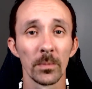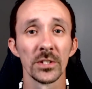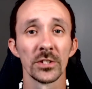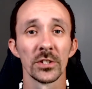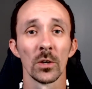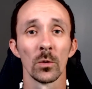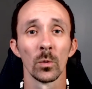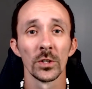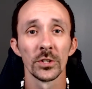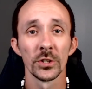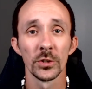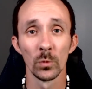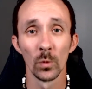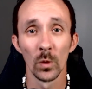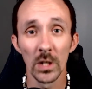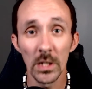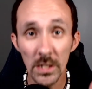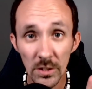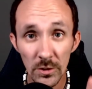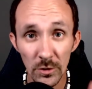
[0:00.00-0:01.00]
So what you
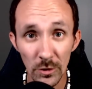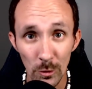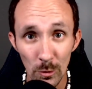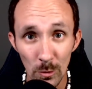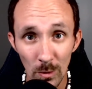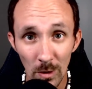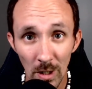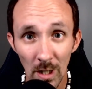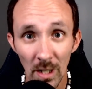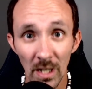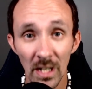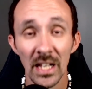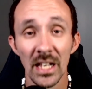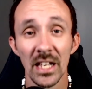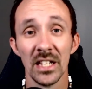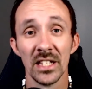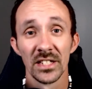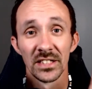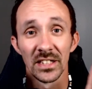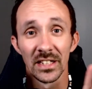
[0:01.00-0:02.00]
want to do
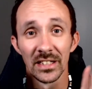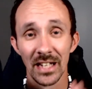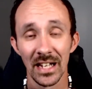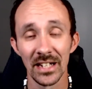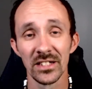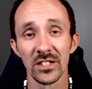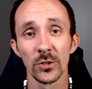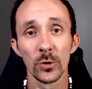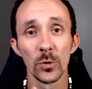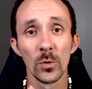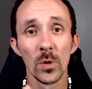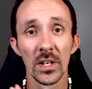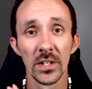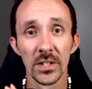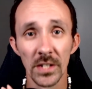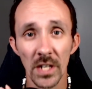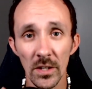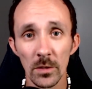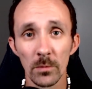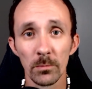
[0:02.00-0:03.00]
is connected to
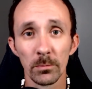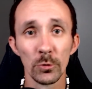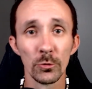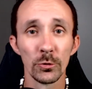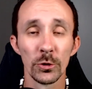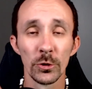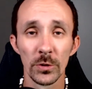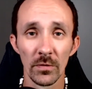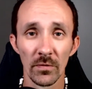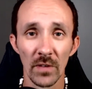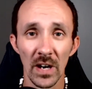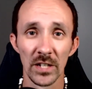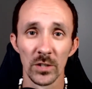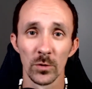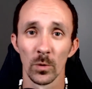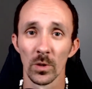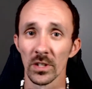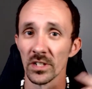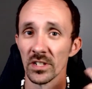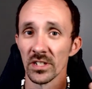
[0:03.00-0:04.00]
another Bluetooth device,
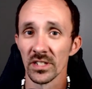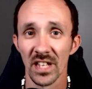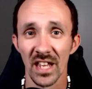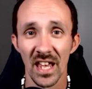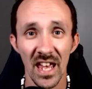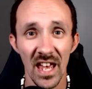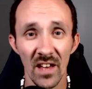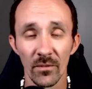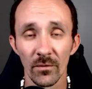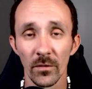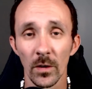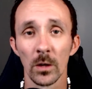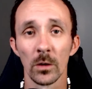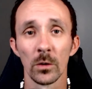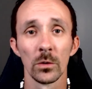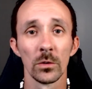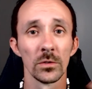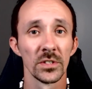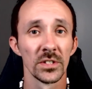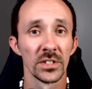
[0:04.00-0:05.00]
whether it's
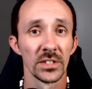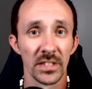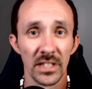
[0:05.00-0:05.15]
headphones,